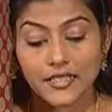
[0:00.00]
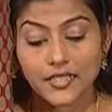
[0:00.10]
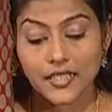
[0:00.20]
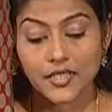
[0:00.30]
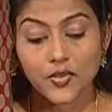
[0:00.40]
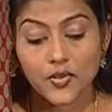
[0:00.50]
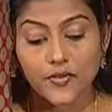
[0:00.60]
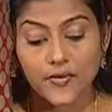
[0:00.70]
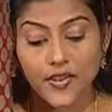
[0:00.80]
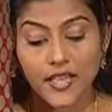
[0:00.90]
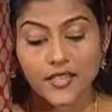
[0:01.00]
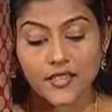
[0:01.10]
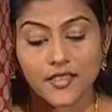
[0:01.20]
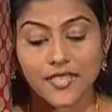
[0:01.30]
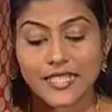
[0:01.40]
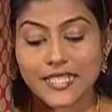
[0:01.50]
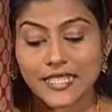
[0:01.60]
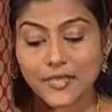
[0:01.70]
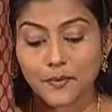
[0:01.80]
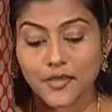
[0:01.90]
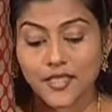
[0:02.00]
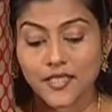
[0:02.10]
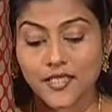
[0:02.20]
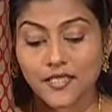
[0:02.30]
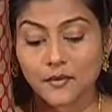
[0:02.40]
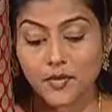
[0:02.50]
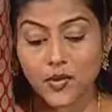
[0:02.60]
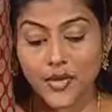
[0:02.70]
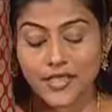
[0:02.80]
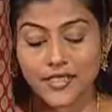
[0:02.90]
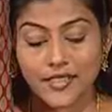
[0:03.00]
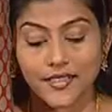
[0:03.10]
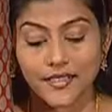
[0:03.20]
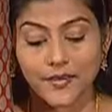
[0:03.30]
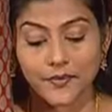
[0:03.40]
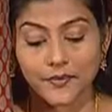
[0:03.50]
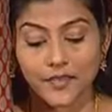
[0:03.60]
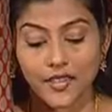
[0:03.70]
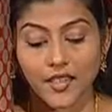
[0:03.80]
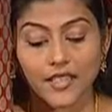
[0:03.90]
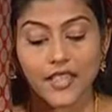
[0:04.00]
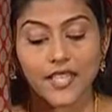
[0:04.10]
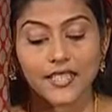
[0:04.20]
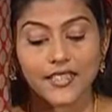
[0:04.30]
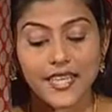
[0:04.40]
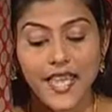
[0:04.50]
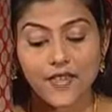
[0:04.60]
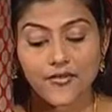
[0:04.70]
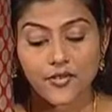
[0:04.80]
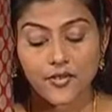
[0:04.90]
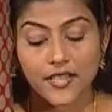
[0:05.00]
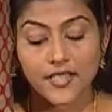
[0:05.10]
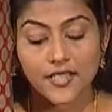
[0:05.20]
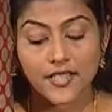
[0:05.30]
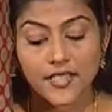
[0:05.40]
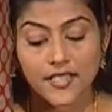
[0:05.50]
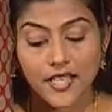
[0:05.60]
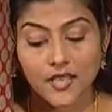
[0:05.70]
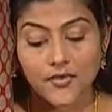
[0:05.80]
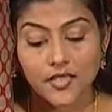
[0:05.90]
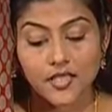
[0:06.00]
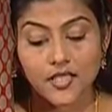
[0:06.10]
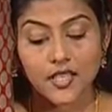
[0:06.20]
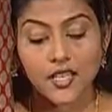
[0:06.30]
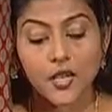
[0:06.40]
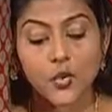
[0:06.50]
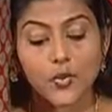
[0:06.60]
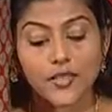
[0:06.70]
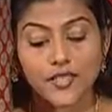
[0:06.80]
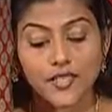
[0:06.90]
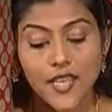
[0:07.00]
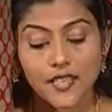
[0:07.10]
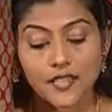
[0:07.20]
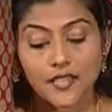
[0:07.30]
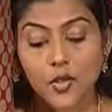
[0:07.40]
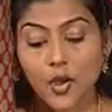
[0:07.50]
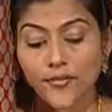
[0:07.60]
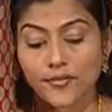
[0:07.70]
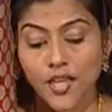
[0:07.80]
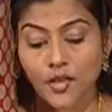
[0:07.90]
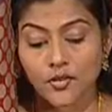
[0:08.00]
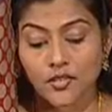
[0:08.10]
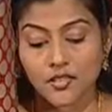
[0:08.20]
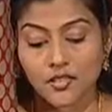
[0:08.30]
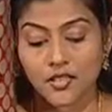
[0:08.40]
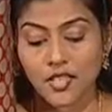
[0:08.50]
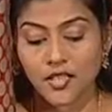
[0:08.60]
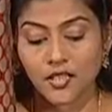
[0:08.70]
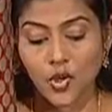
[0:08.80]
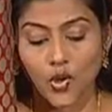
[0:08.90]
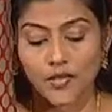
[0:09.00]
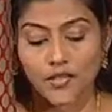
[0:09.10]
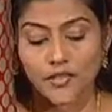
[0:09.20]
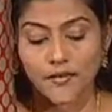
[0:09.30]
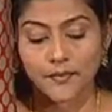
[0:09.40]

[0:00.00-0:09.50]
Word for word: This refrain displeased him greatly. They have credited David with tens of thousands, he thought,